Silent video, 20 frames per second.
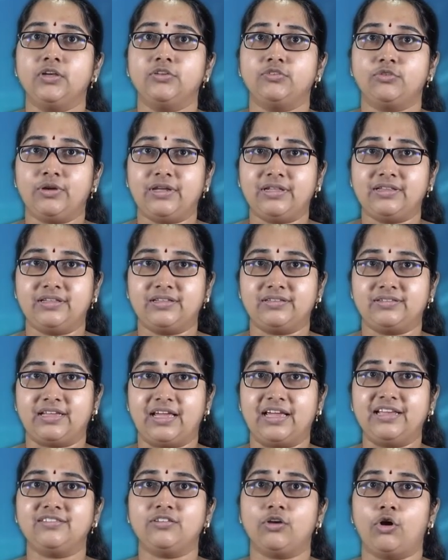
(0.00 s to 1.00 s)
So in this
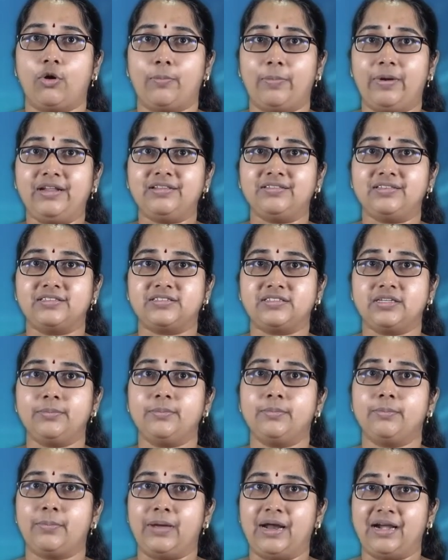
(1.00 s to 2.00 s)
case, operating system
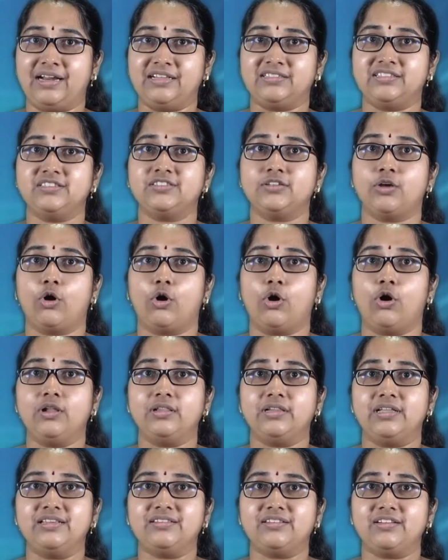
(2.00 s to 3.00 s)
manages all
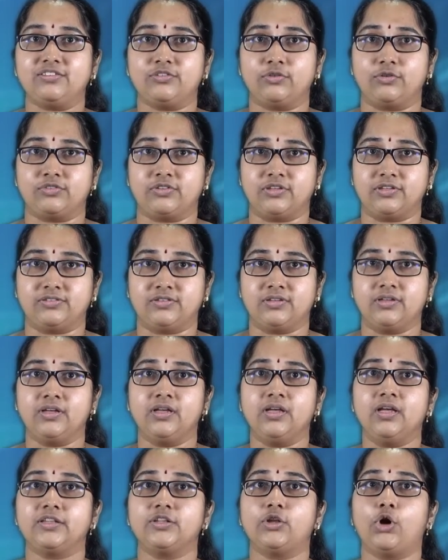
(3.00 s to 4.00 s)
these resources.
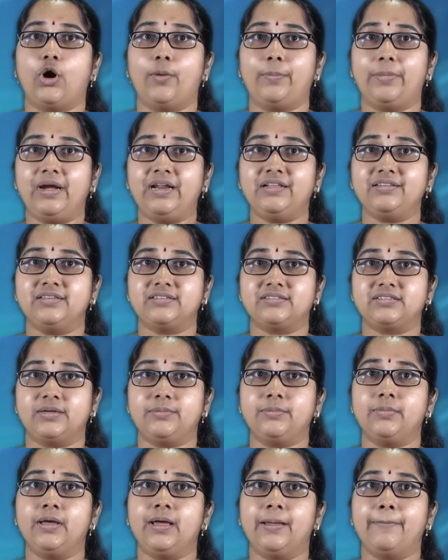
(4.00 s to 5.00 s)
The operating
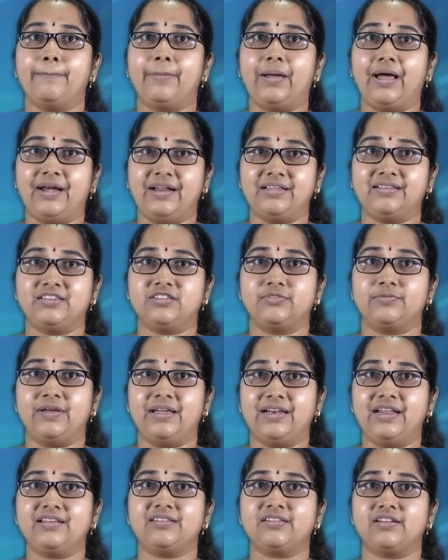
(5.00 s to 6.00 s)
system manages
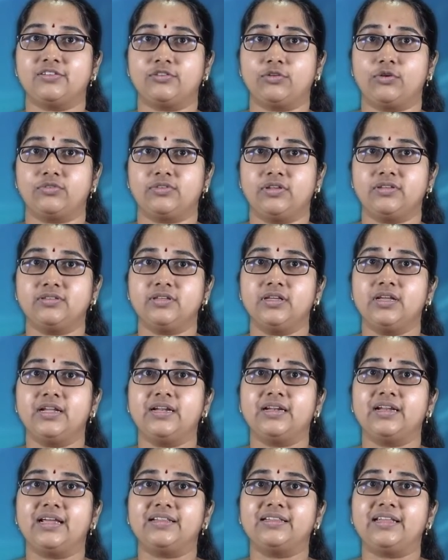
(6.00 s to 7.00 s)
various resources
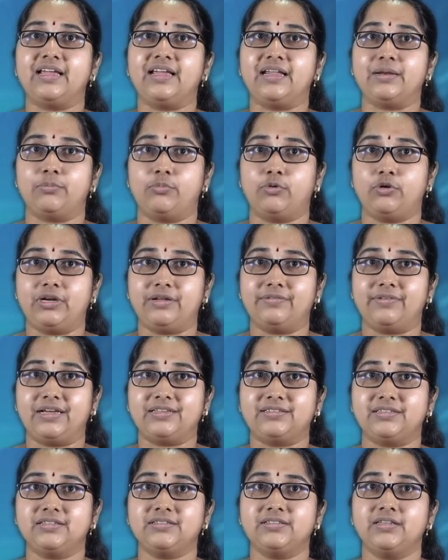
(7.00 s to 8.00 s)
like the input
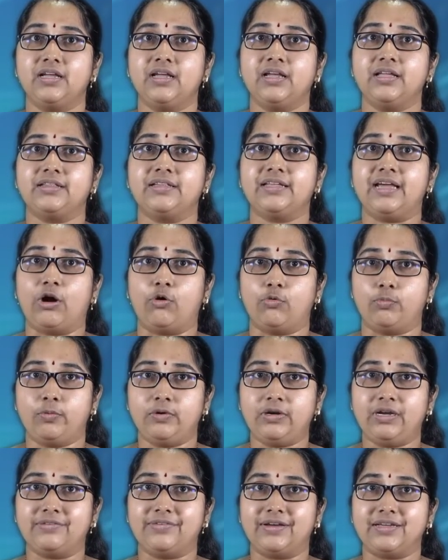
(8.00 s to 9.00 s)
devices, the
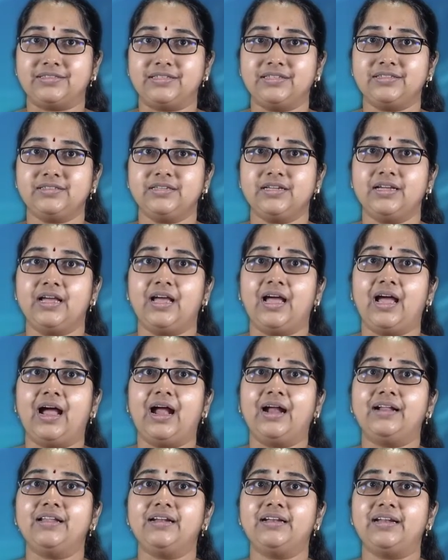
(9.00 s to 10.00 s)
output devices
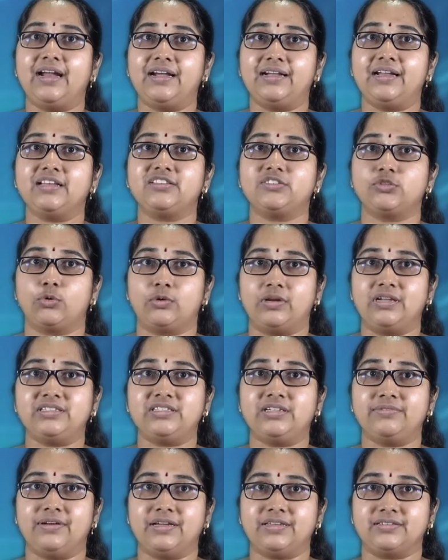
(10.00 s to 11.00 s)
and the data
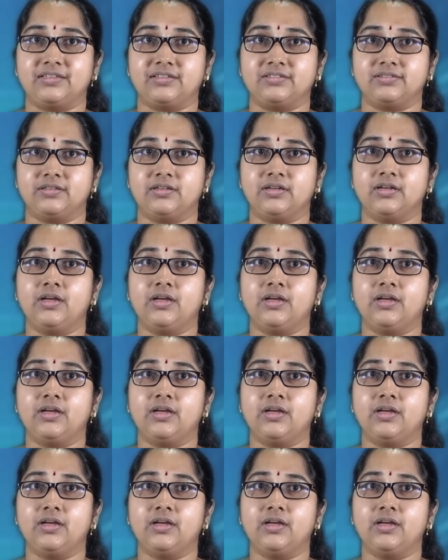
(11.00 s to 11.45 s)
storage devices.